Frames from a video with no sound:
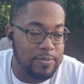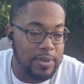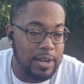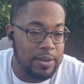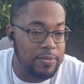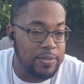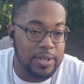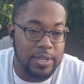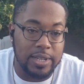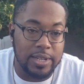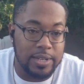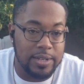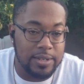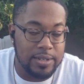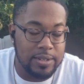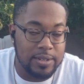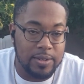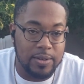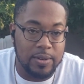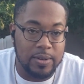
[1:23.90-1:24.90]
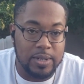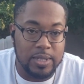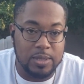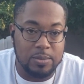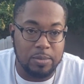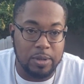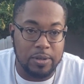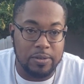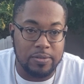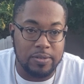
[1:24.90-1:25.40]
Every year on his
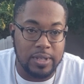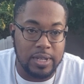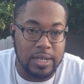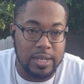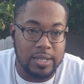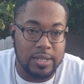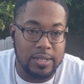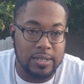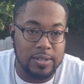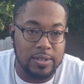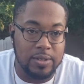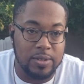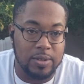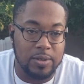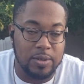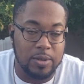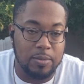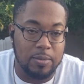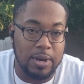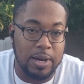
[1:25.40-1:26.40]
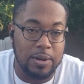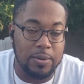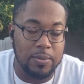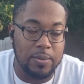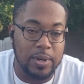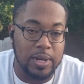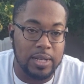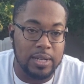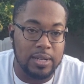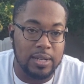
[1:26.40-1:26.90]
birthday, no matter
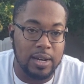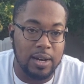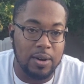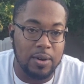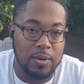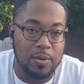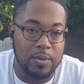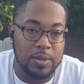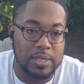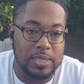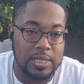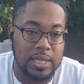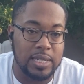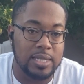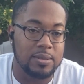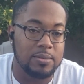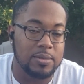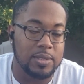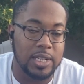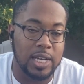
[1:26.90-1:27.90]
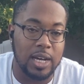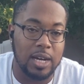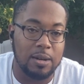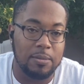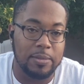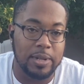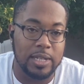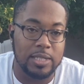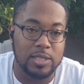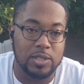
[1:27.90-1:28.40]
what, I always take some
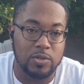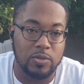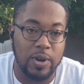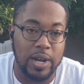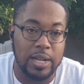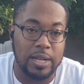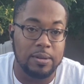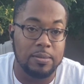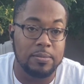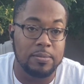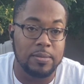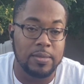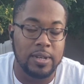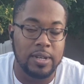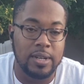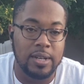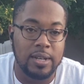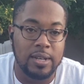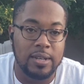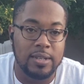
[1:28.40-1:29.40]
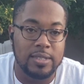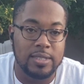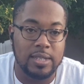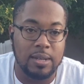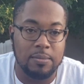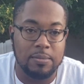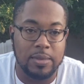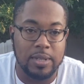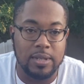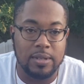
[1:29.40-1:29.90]
time and I just write him
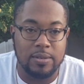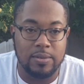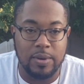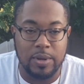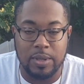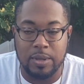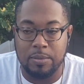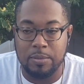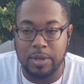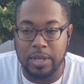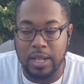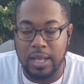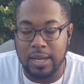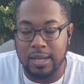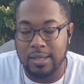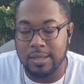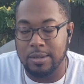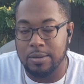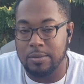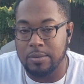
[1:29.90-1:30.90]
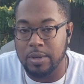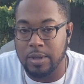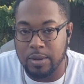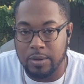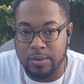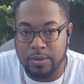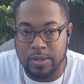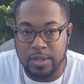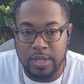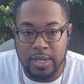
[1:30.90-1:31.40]
something, whether it be like a little
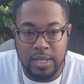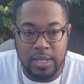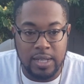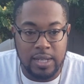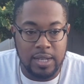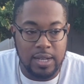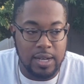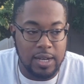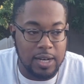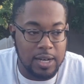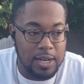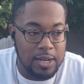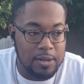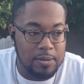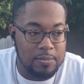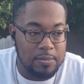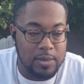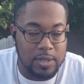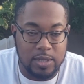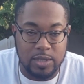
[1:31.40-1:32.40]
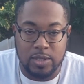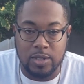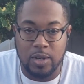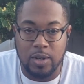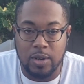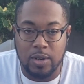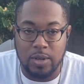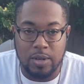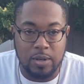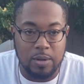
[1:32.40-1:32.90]
note, a
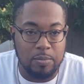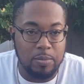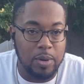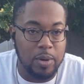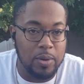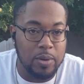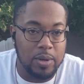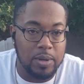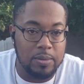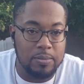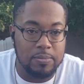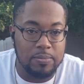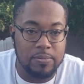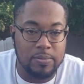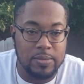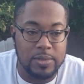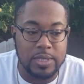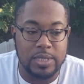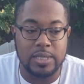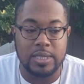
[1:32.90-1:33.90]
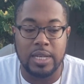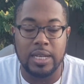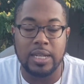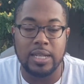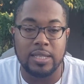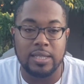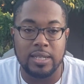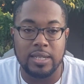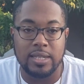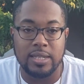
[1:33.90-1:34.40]
song, a poem, just
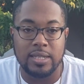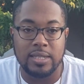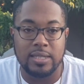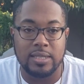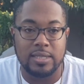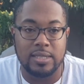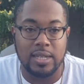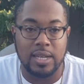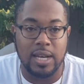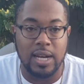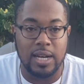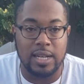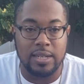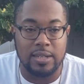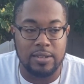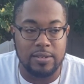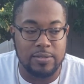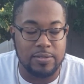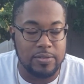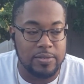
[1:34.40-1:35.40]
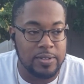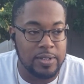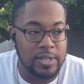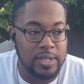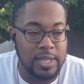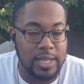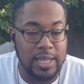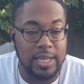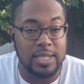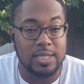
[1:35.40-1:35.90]
anything to kind of
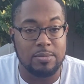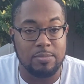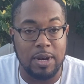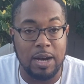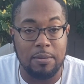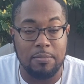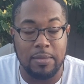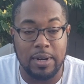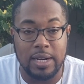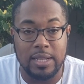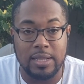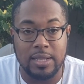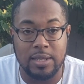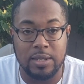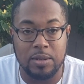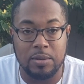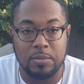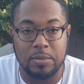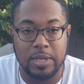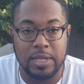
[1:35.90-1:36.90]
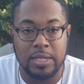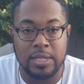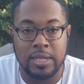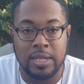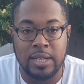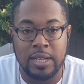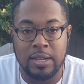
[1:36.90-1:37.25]
ease my mind a little bit.